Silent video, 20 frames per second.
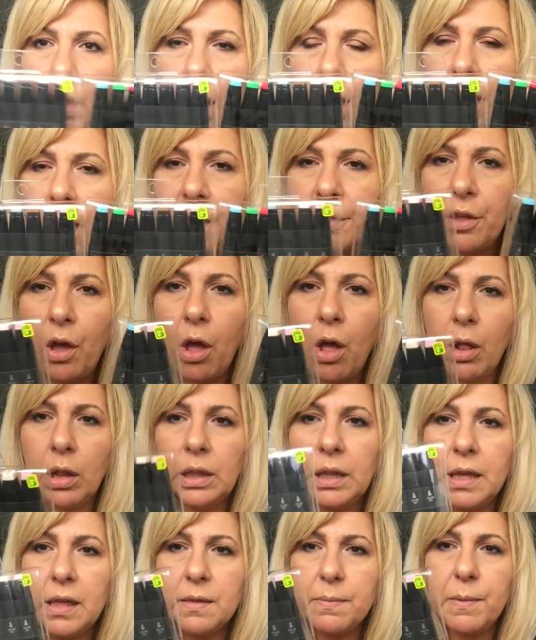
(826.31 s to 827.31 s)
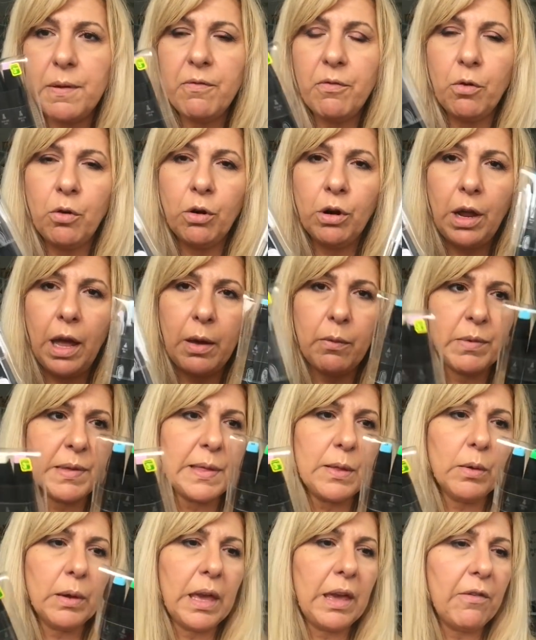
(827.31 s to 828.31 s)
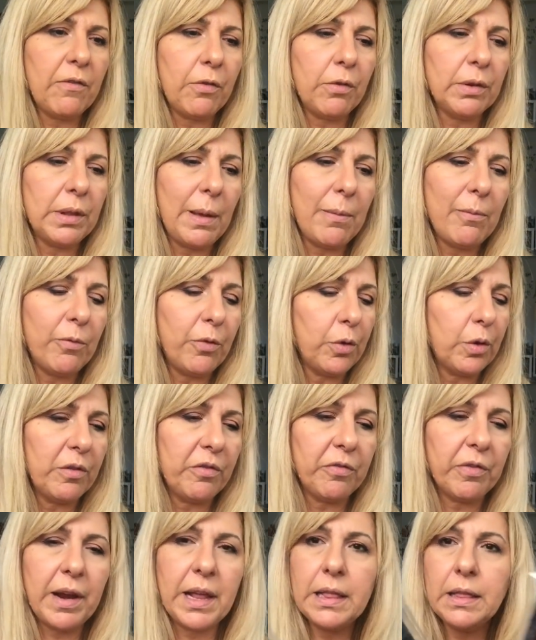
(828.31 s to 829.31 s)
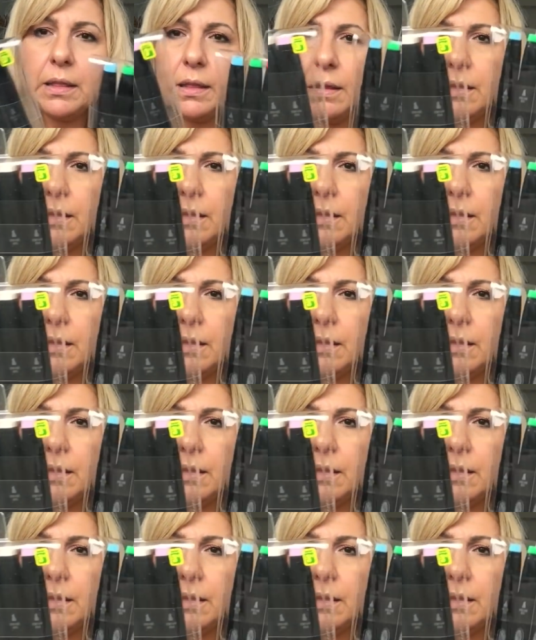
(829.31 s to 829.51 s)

I had hauled these before I was looking for them for a friend